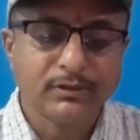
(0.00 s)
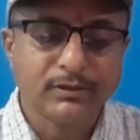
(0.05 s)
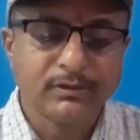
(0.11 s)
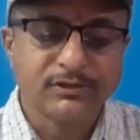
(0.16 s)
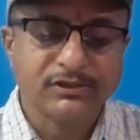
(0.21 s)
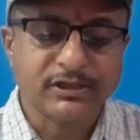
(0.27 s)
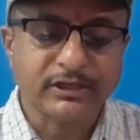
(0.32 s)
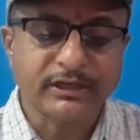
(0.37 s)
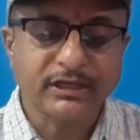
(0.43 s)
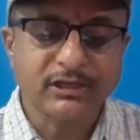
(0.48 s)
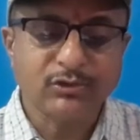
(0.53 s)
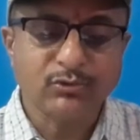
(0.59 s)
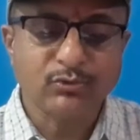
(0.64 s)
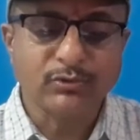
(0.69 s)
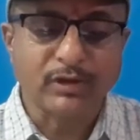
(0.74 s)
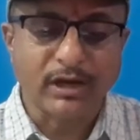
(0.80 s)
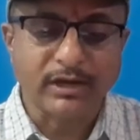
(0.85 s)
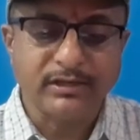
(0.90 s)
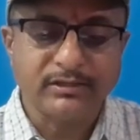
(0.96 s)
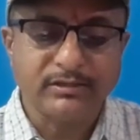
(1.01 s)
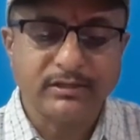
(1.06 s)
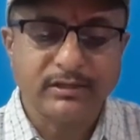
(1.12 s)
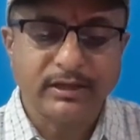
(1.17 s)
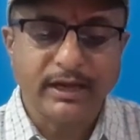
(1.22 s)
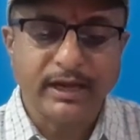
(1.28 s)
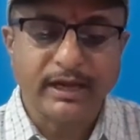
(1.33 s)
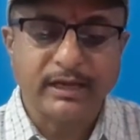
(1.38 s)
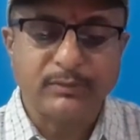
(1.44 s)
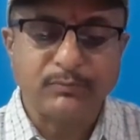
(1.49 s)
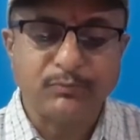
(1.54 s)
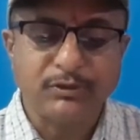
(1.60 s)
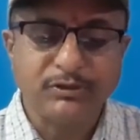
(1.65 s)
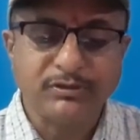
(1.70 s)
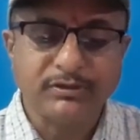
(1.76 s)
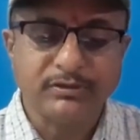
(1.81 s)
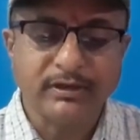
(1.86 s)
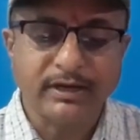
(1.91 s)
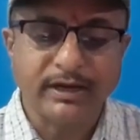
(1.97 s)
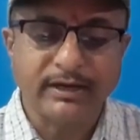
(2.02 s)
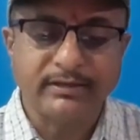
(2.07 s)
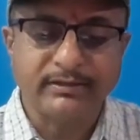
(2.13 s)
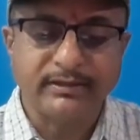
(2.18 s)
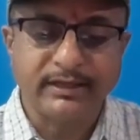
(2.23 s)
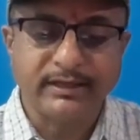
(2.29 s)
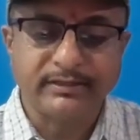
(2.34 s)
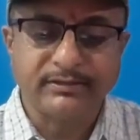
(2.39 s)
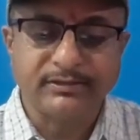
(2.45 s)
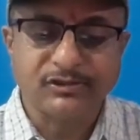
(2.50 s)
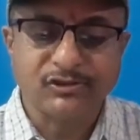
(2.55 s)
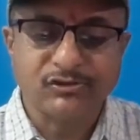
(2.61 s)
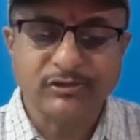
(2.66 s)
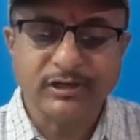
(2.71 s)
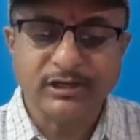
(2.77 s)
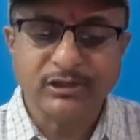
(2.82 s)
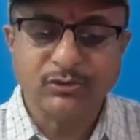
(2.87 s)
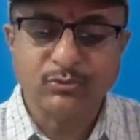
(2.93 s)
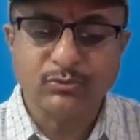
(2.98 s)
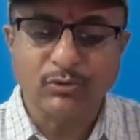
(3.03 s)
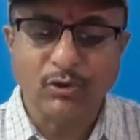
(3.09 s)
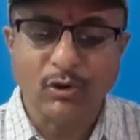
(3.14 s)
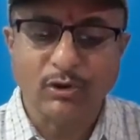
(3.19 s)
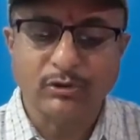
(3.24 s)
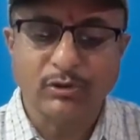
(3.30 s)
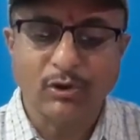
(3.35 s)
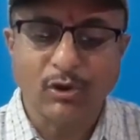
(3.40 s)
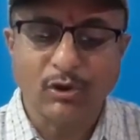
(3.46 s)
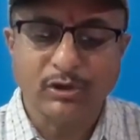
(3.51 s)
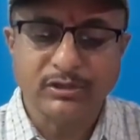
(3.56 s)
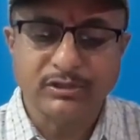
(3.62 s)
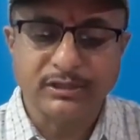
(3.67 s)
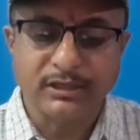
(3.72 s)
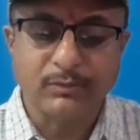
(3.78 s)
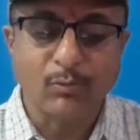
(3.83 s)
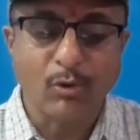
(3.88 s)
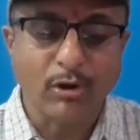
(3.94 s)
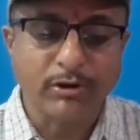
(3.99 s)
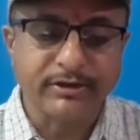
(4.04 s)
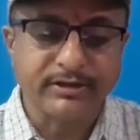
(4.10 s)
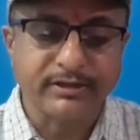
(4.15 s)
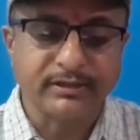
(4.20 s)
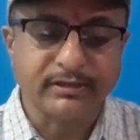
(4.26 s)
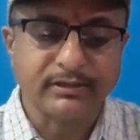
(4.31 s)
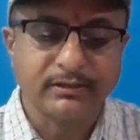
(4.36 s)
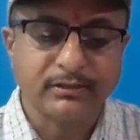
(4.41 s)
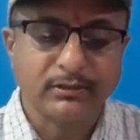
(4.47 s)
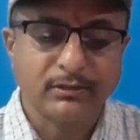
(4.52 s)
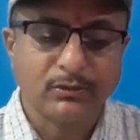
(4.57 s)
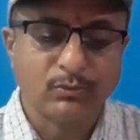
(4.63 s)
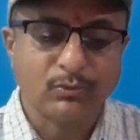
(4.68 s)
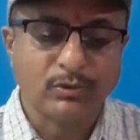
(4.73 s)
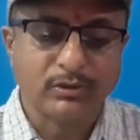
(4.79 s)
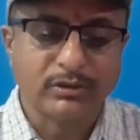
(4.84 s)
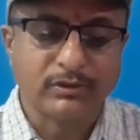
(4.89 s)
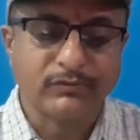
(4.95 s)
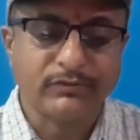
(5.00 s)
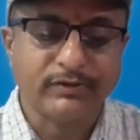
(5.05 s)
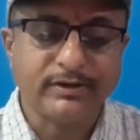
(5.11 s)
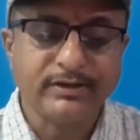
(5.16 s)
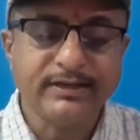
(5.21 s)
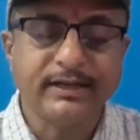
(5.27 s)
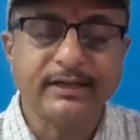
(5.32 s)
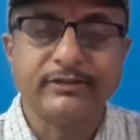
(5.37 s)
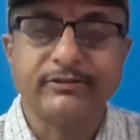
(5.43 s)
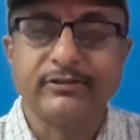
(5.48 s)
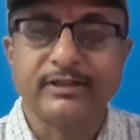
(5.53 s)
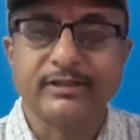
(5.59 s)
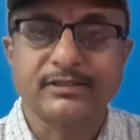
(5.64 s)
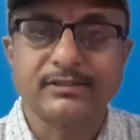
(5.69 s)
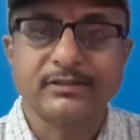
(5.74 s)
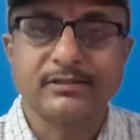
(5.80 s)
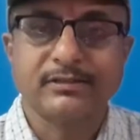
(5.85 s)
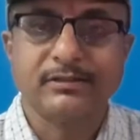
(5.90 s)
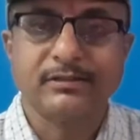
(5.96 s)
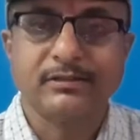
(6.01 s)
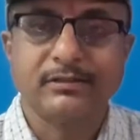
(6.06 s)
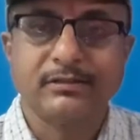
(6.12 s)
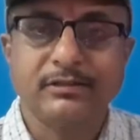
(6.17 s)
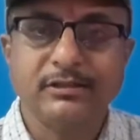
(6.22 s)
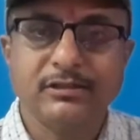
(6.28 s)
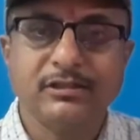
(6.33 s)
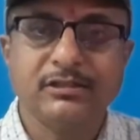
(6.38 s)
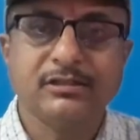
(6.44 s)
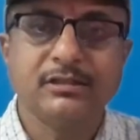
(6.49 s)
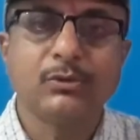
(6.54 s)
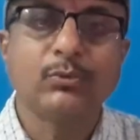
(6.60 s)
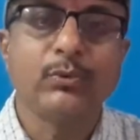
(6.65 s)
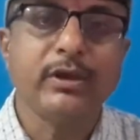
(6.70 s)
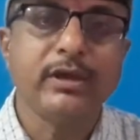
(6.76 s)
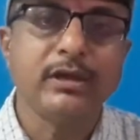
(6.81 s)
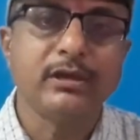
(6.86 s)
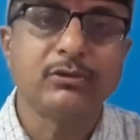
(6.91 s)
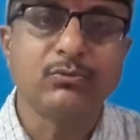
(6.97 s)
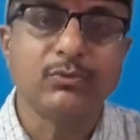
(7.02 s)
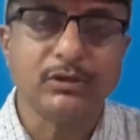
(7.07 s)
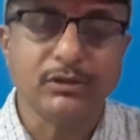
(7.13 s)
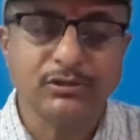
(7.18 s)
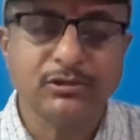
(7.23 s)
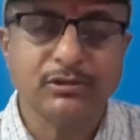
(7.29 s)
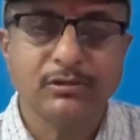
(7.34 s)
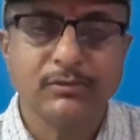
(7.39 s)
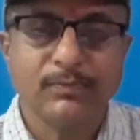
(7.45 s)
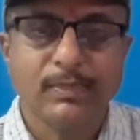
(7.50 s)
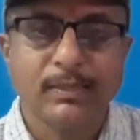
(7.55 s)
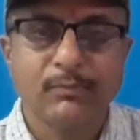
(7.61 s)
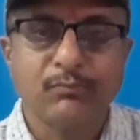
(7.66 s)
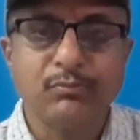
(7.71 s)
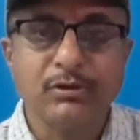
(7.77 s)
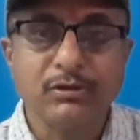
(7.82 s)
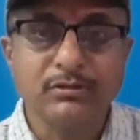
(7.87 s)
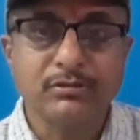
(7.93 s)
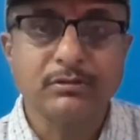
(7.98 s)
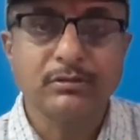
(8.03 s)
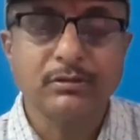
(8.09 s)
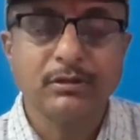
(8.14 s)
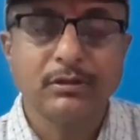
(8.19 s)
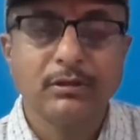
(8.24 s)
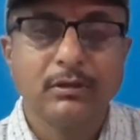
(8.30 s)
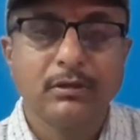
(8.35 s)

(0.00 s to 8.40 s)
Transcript: Second to right, and Peter, and then straight on till morning. What a funny address. This is the way in which Peter